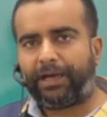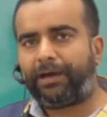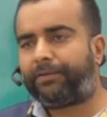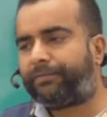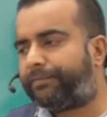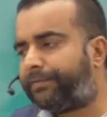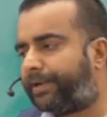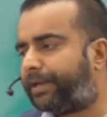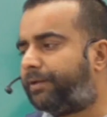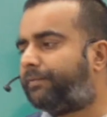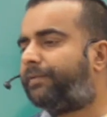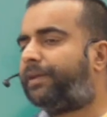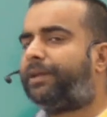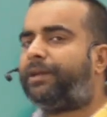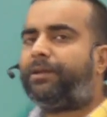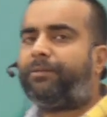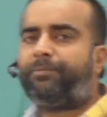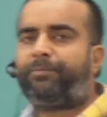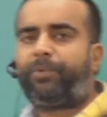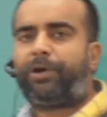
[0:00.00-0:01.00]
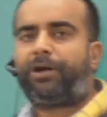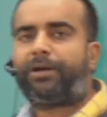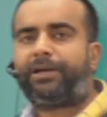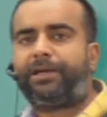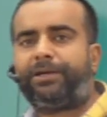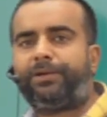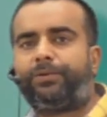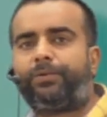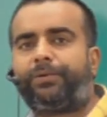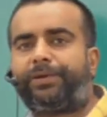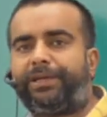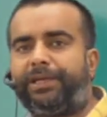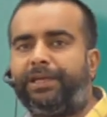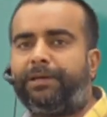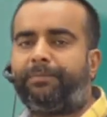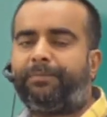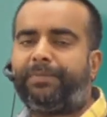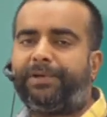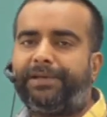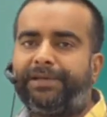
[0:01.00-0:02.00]
are very very important to
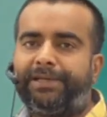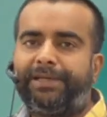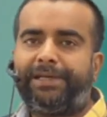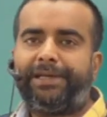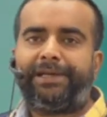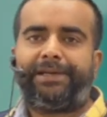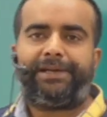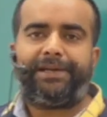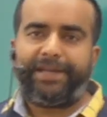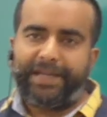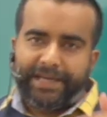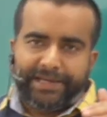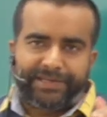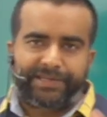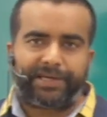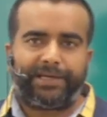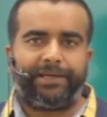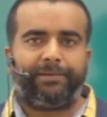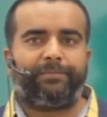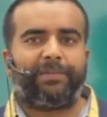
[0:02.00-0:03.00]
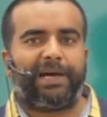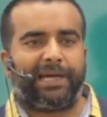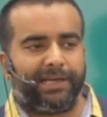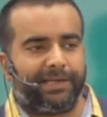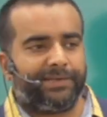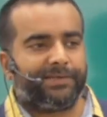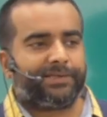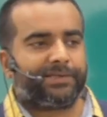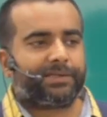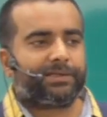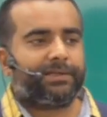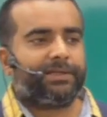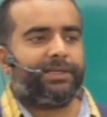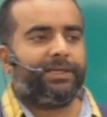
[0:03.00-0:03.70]
keep nature in balance.